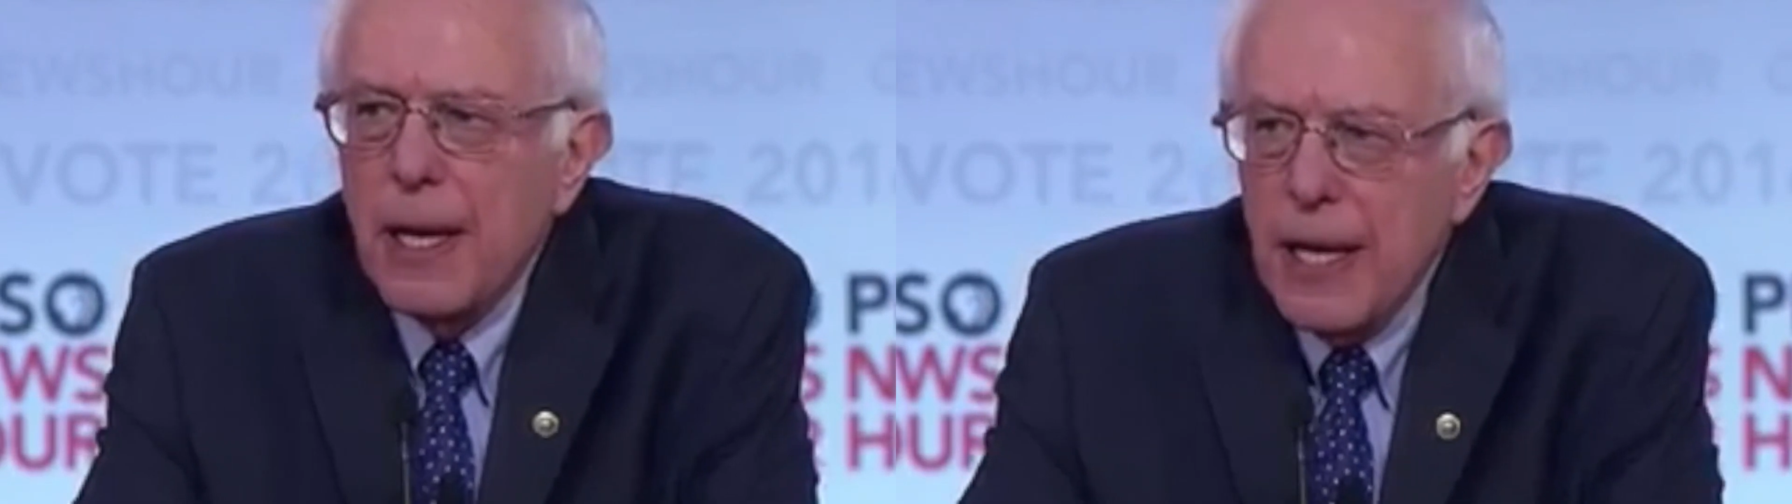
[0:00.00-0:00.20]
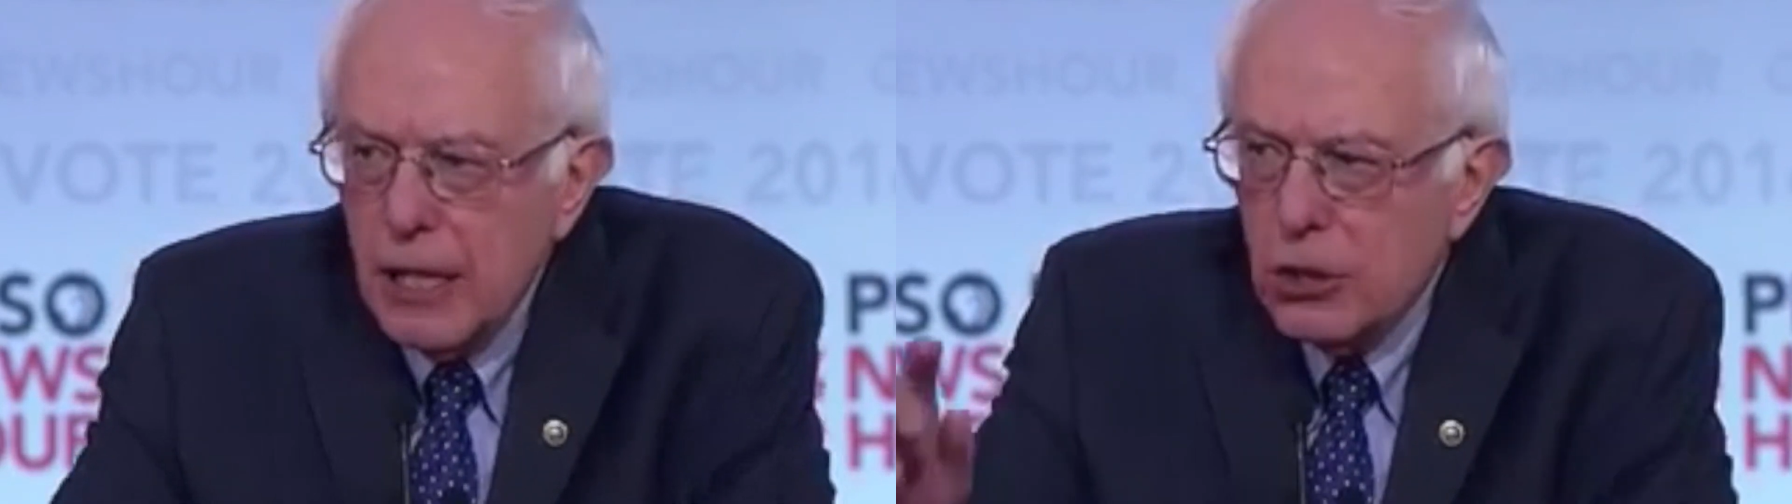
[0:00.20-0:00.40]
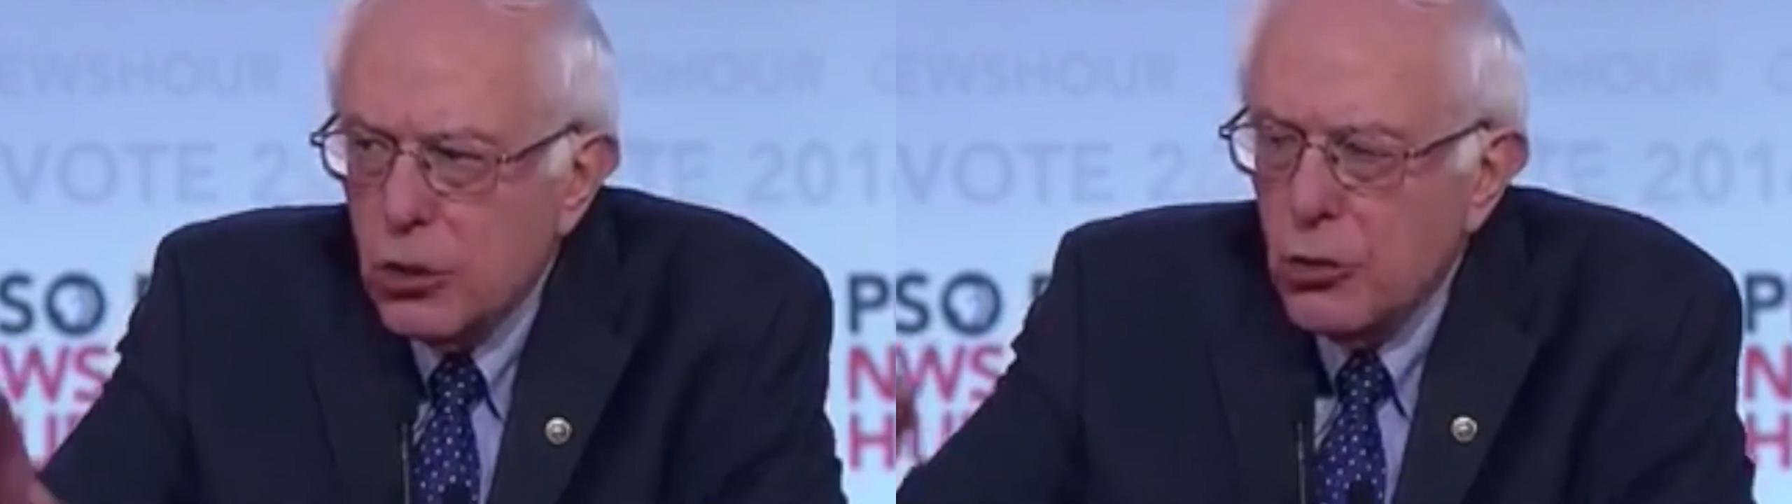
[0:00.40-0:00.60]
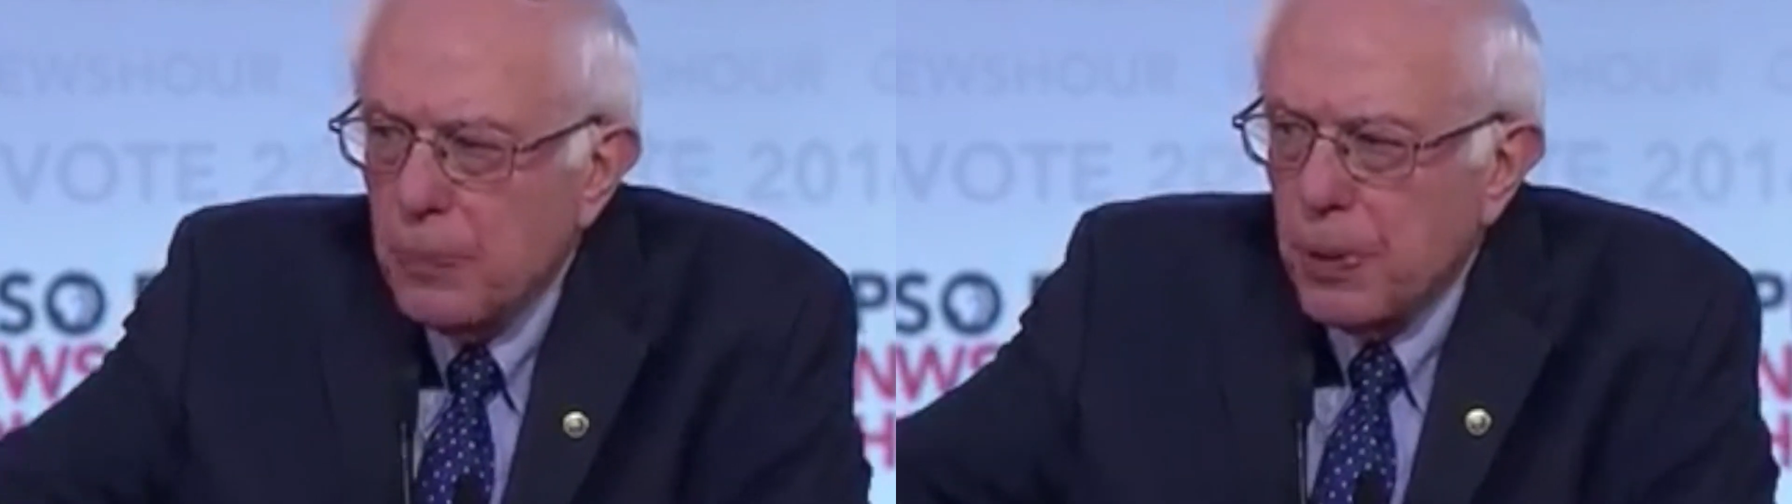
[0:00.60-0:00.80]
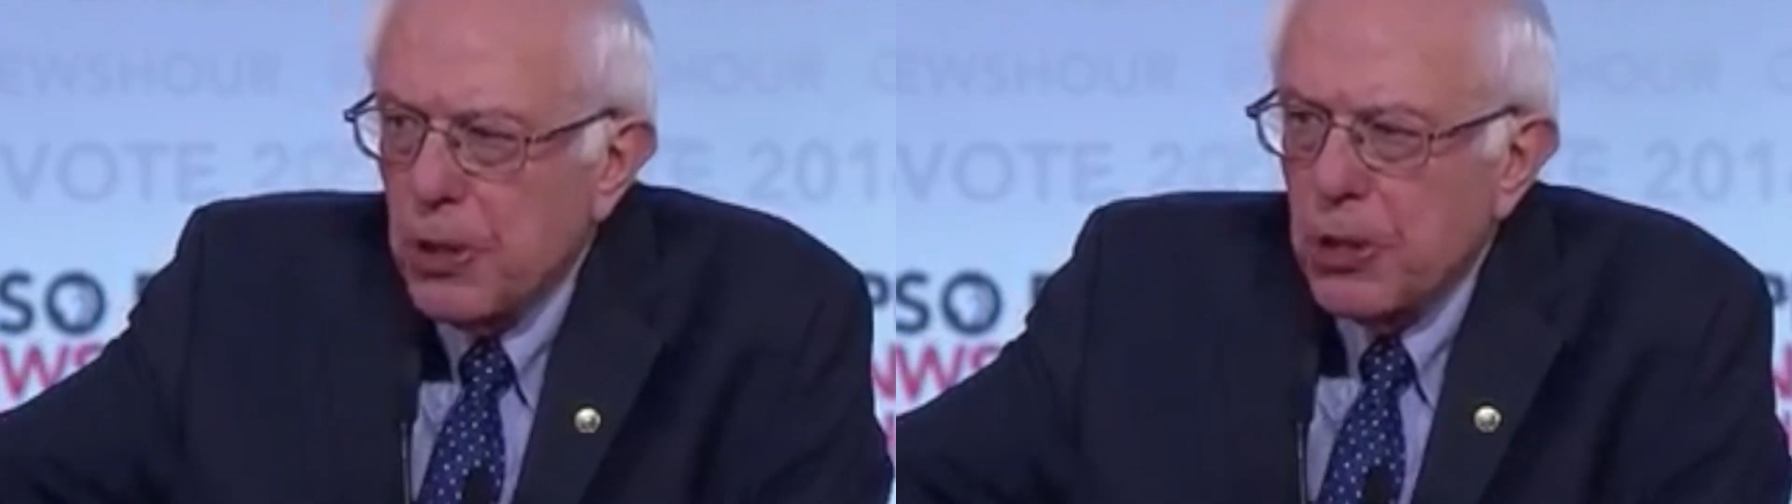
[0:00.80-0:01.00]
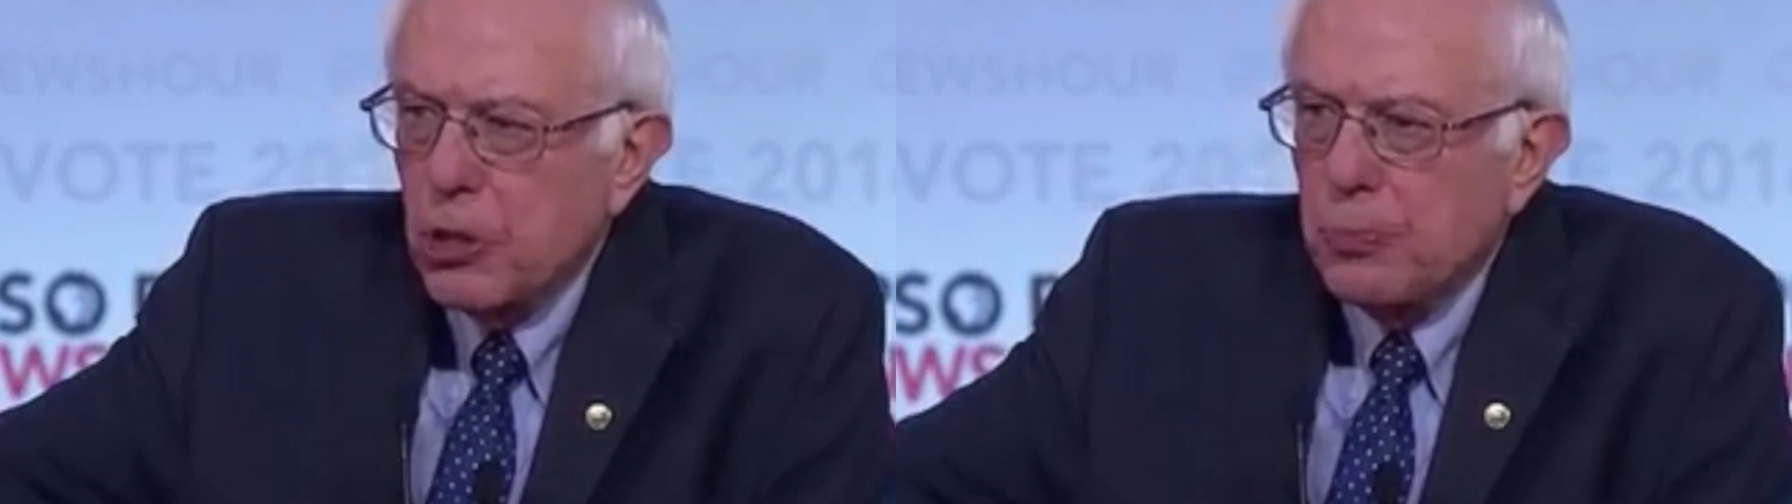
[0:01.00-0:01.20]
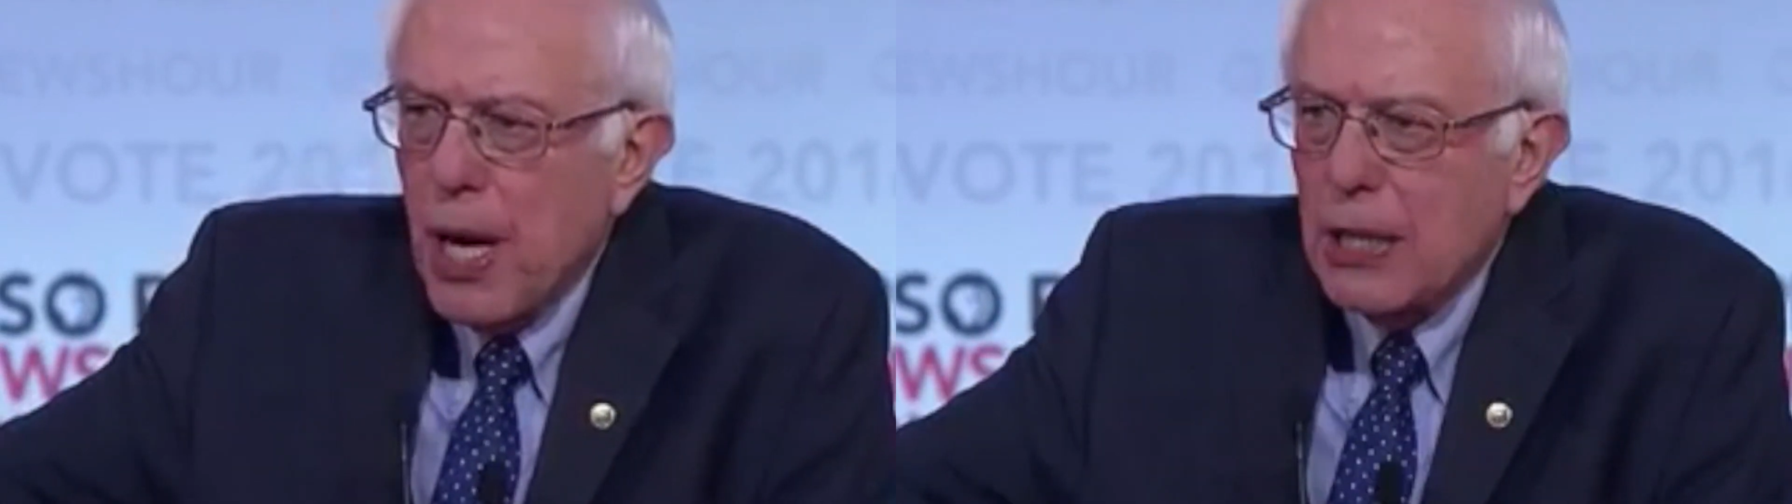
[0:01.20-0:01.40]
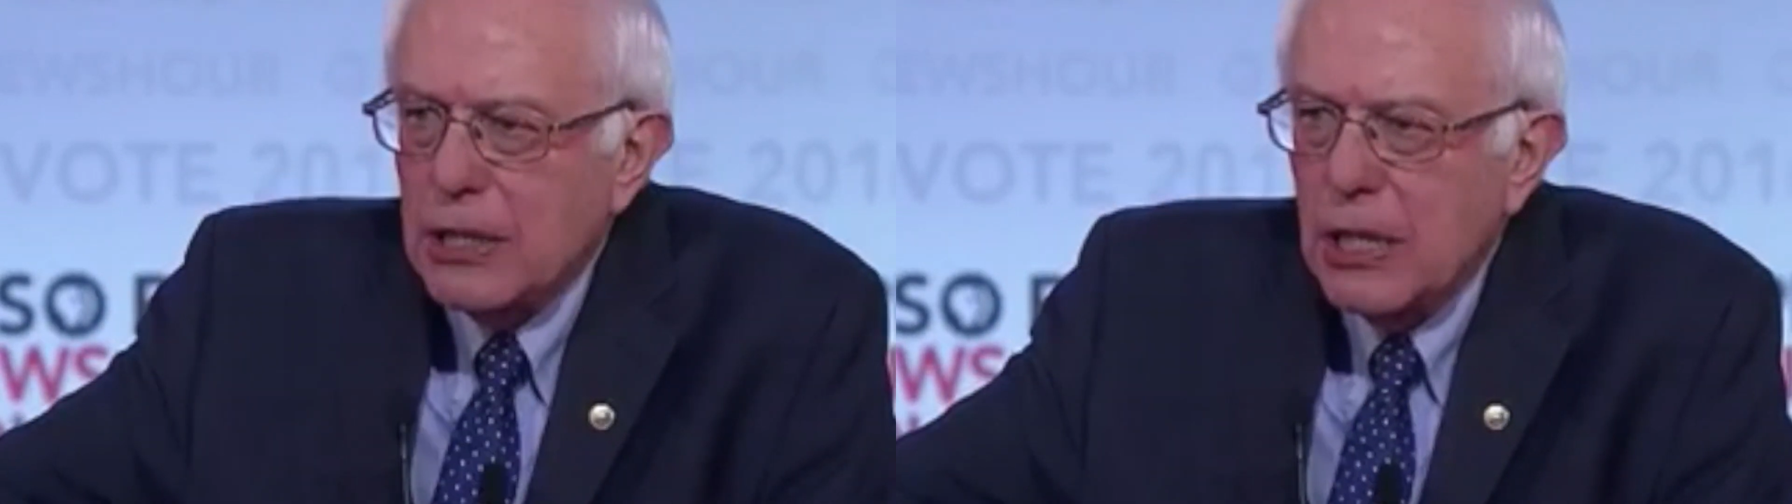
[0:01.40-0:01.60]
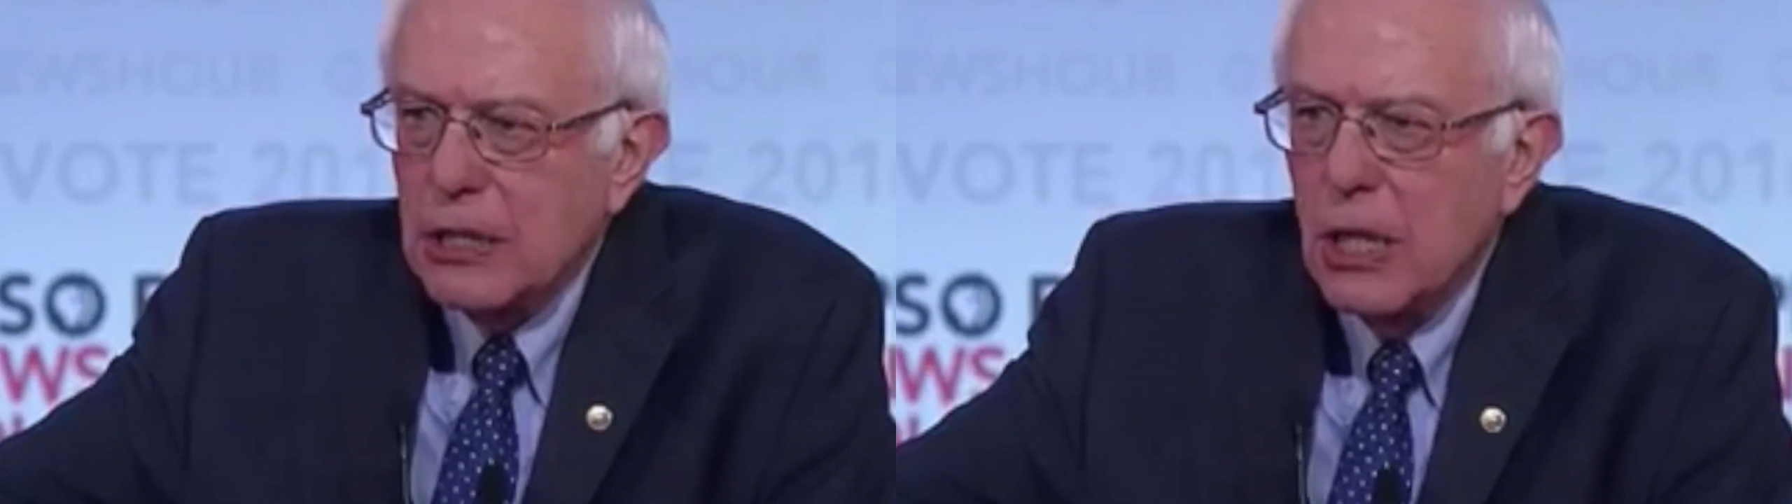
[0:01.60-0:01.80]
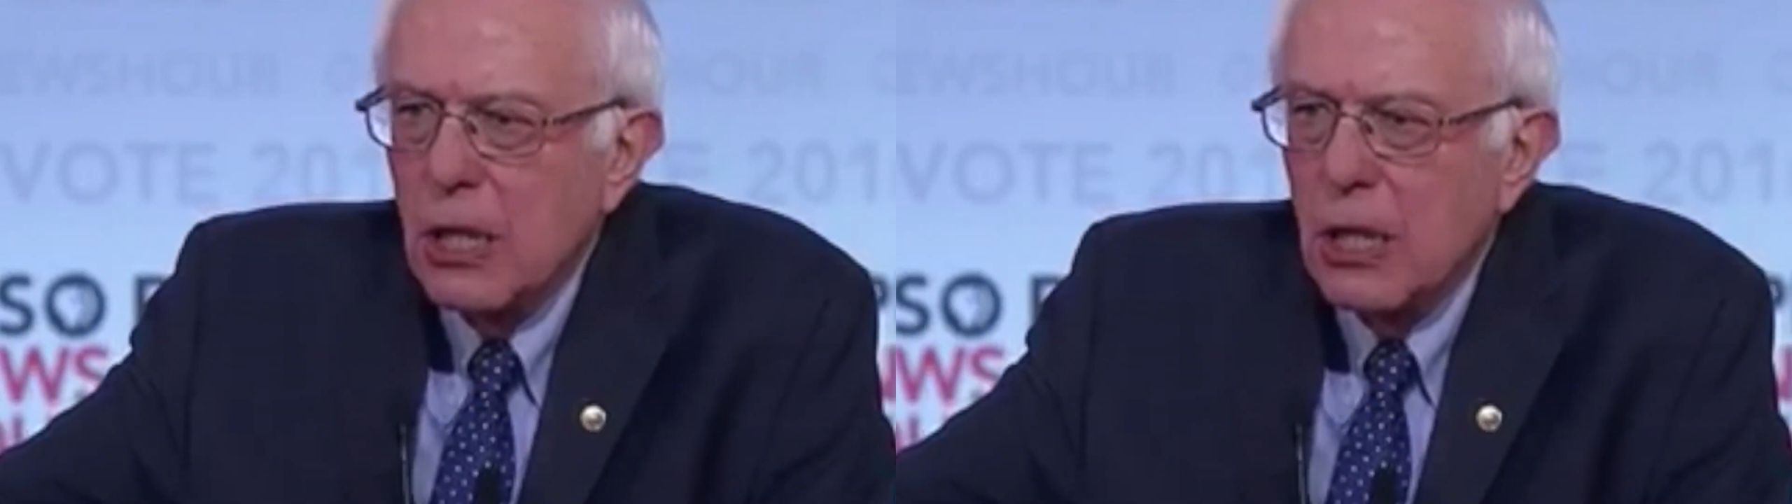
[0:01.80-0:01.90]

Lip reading: into the political process.